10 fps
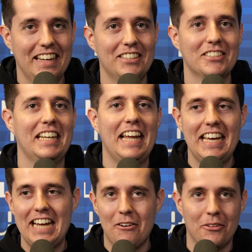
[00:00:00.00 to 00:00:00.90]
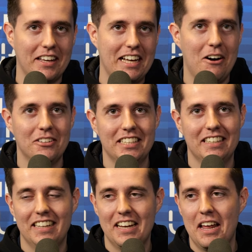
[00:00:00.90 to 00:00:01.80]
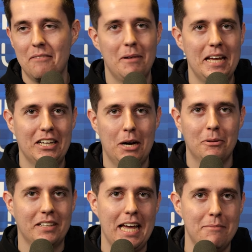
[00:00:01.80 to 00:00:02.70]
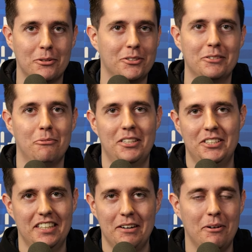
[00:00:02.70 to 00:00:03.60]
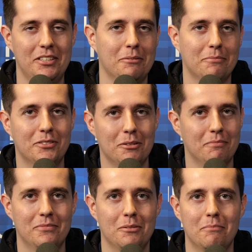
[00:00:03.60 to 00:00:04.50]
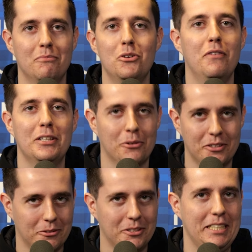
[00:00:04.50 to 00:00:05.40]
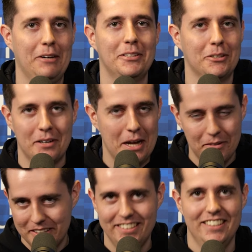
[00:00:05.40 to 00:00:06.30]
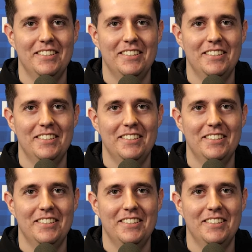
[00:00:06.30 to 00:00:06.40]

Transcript: that I just lay down on the couch and, and, and play a couple games or just watch uh, watch some some some movies or, or series or whatever.